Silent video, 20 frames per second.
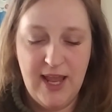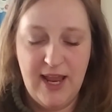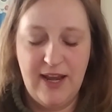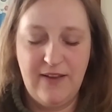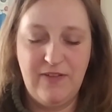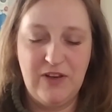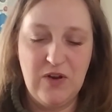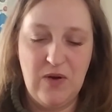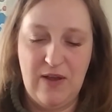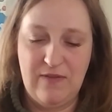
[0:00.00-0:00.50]
And
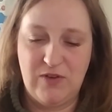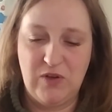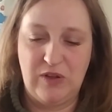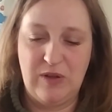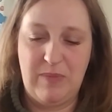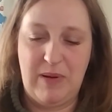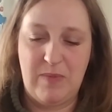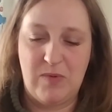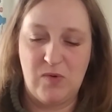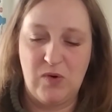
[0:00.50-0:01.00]
if you don't have
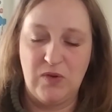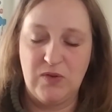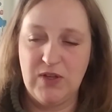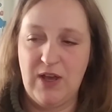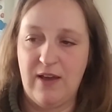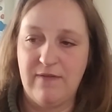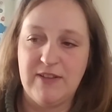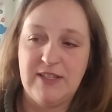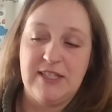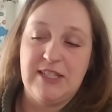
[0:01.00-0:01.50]
toilet paper rolls,
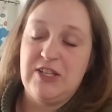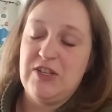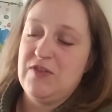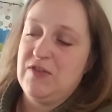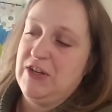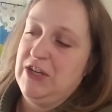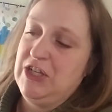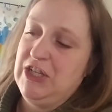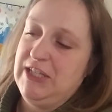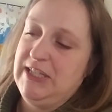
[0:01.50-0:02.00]
obviously you
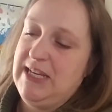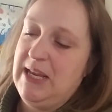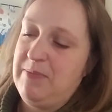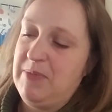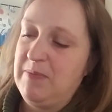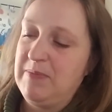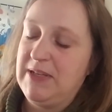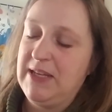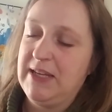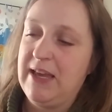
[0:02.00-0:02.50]
can just tape
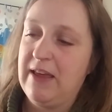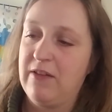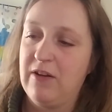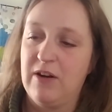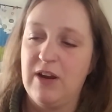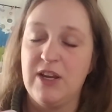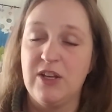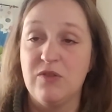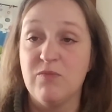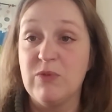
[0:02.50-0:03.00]
them together.
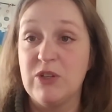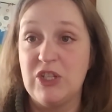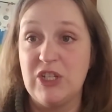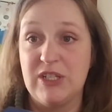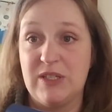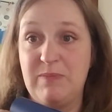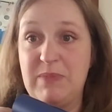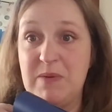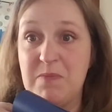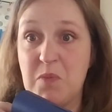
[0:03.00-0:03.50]
It would
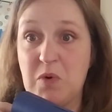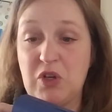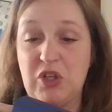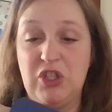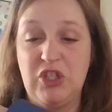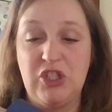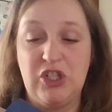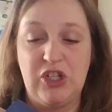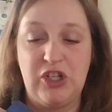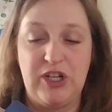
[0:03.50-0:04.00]
just be more
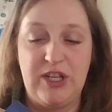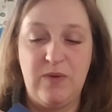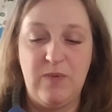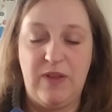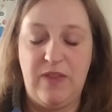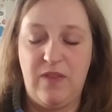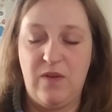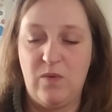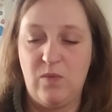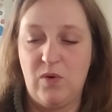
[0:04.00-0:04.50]
sturdy
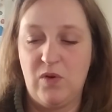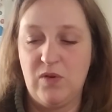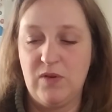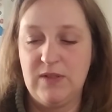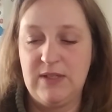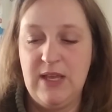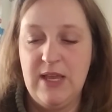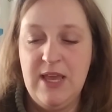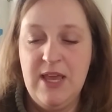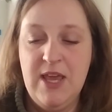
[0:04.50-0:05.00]
with the
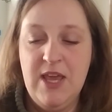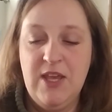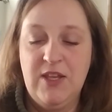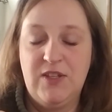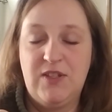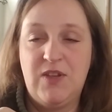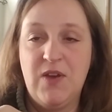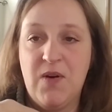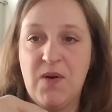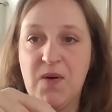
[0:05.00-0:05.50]
rolls.
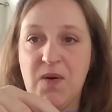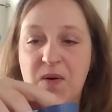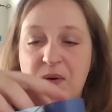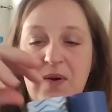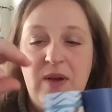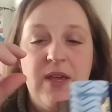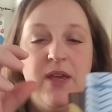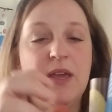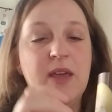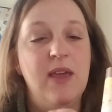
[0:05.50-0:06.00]

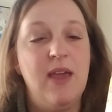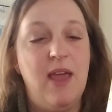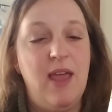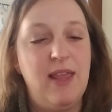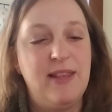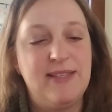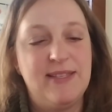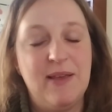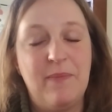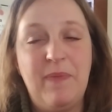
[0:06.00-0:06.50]
So
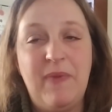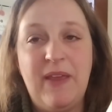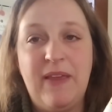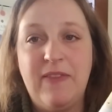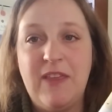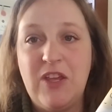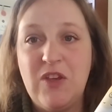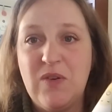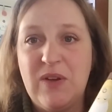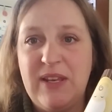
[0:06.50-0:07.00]
it's something
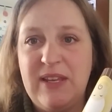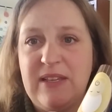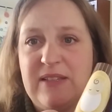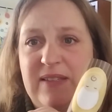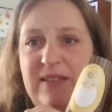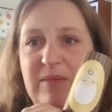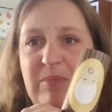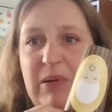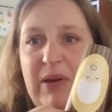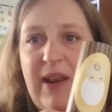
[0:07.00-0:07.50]
that you can
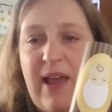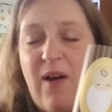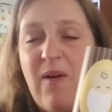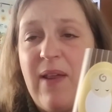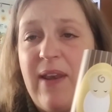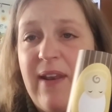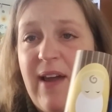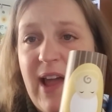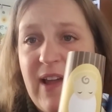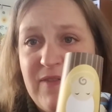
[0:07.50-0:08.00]
easily put out
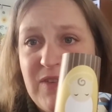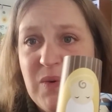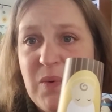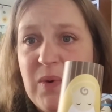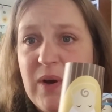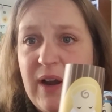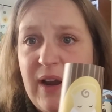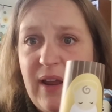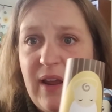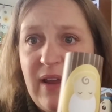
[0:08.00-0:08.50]
and not have to
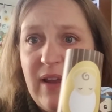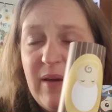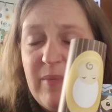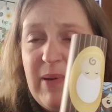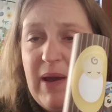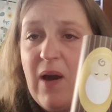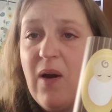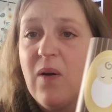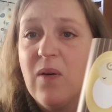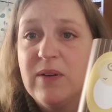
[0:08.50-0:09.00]
worry
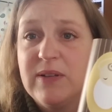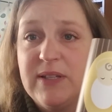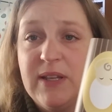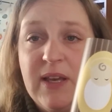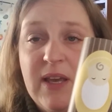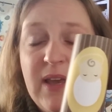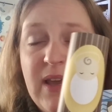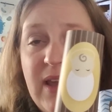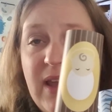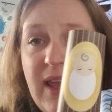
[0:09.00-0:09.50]
about
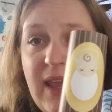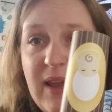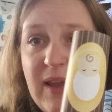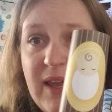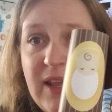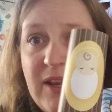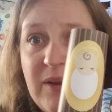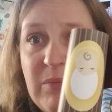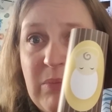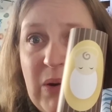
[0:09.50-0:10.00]
it
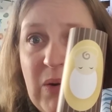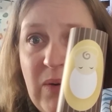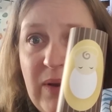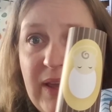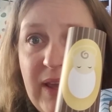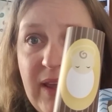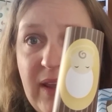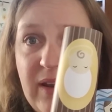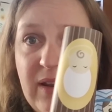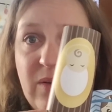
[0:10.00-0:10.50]
getting
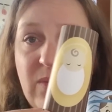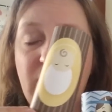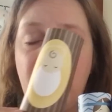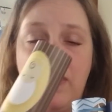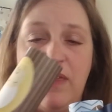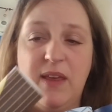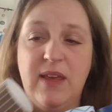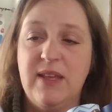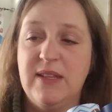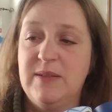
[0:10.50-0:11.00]
broken with
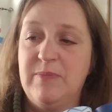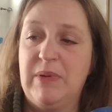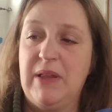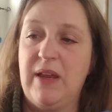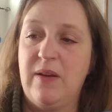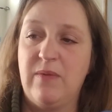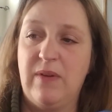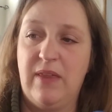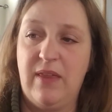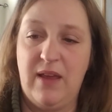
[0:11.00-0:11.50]
the kids
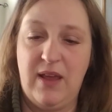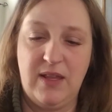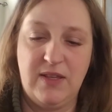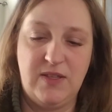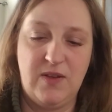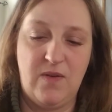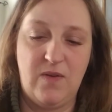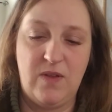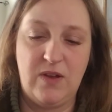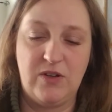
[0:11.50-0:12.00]
playing with it.
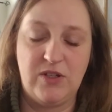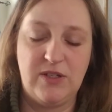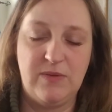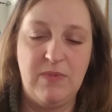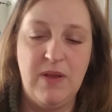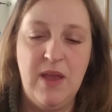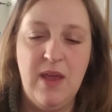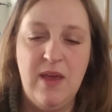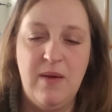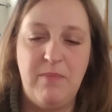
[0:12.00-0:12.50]
So there's
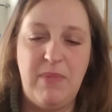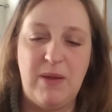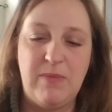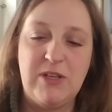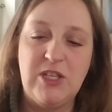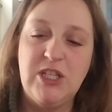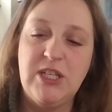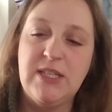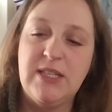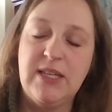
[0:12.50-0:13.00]
baby
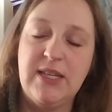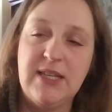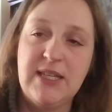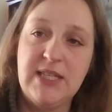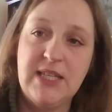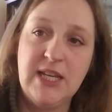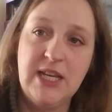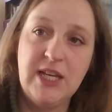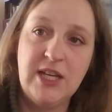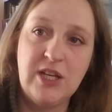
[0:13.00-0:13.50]
Jesus,
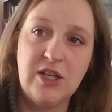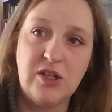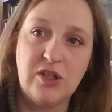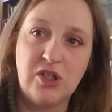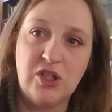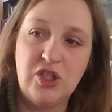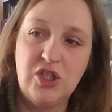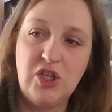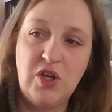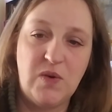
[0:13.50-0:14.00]

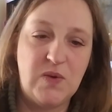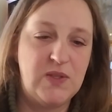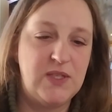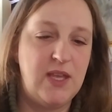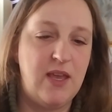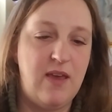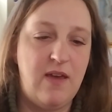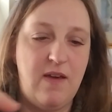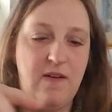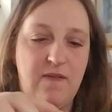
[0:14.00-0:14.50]
here's
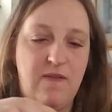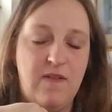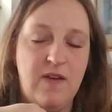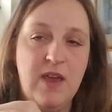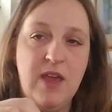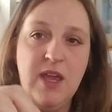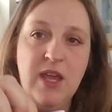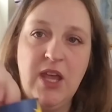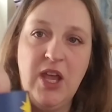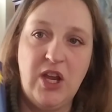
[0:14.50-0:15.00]
Joseph,
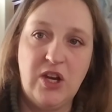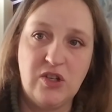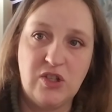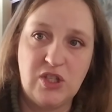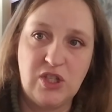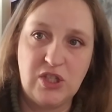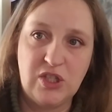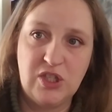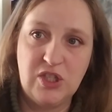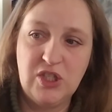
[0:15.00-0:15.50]
here's
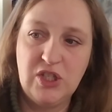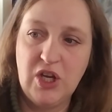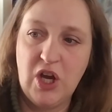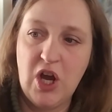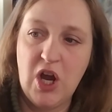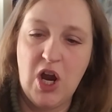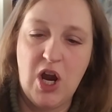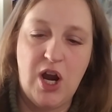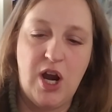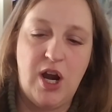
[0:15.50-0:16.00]
the
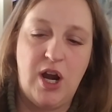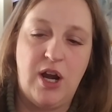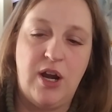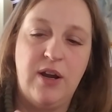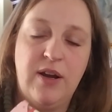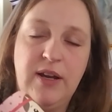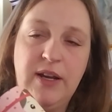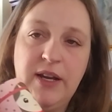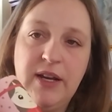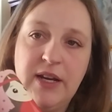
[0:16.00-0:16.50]
star,
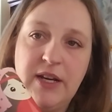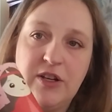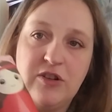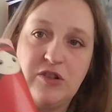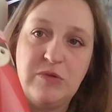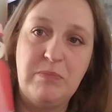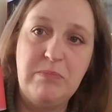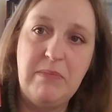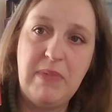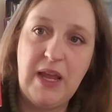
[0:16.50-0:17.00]

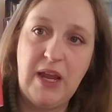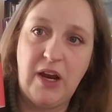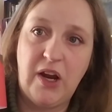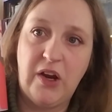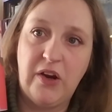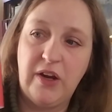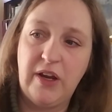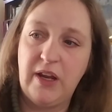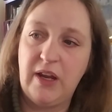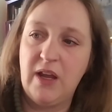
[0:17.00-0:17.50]
here's
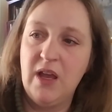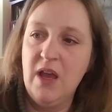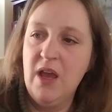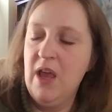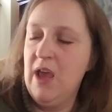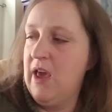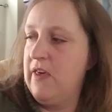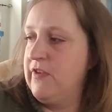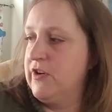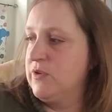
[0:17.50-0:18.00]
Mary,
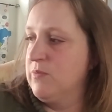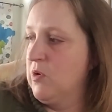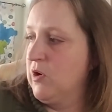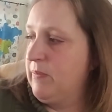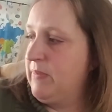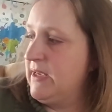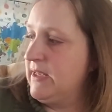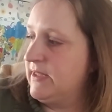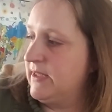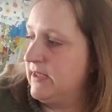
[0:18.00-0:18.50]
and there's more
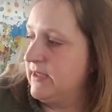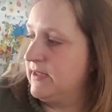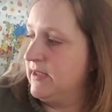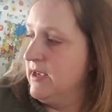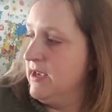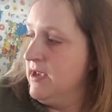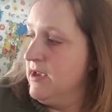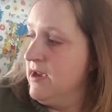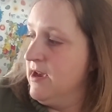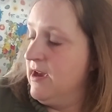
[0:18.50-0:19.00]
pieces.
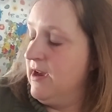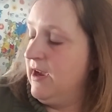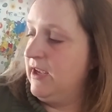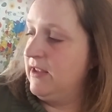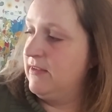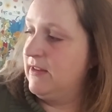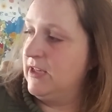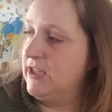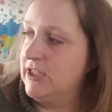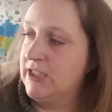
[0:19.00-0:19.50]
Uh,
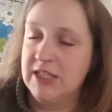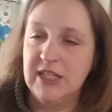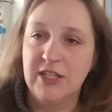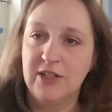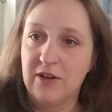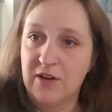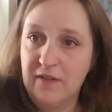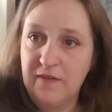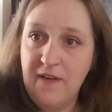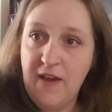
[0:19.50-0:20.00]
they just didn't
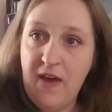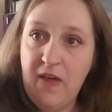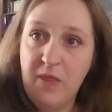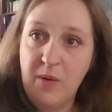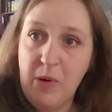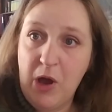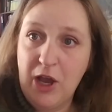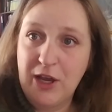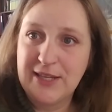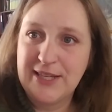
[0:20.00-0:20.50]
all fit on the
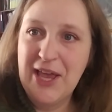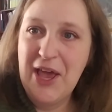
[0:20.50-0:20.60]
box.